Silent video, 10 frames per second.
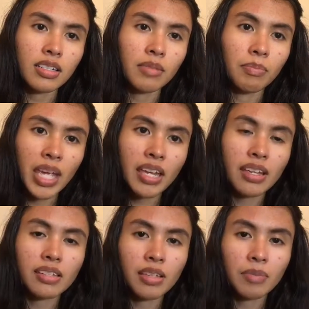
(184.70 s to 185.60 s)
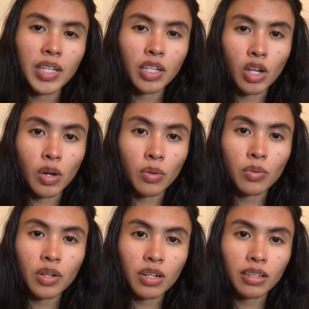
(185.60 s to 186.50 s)
making something
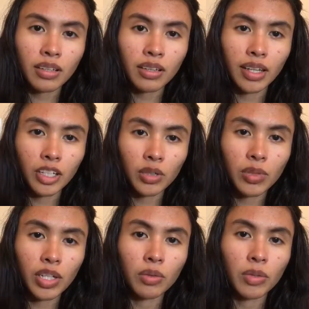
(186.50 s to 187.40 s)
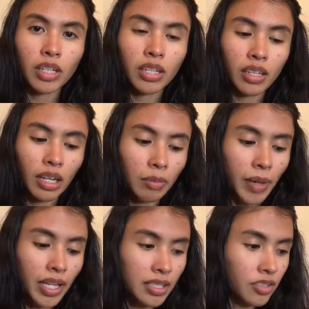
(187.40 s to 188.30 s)
known. Like you need to really like
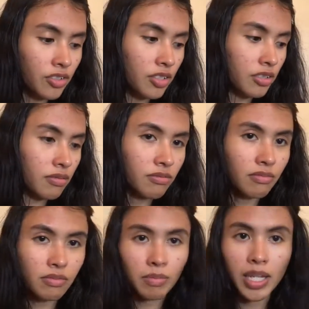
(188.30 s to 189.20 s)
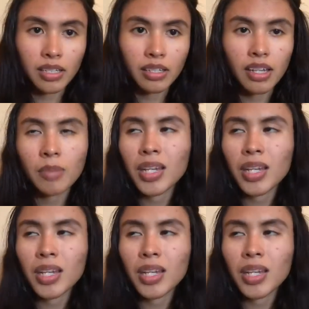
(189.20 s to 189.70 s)
pay attention basically.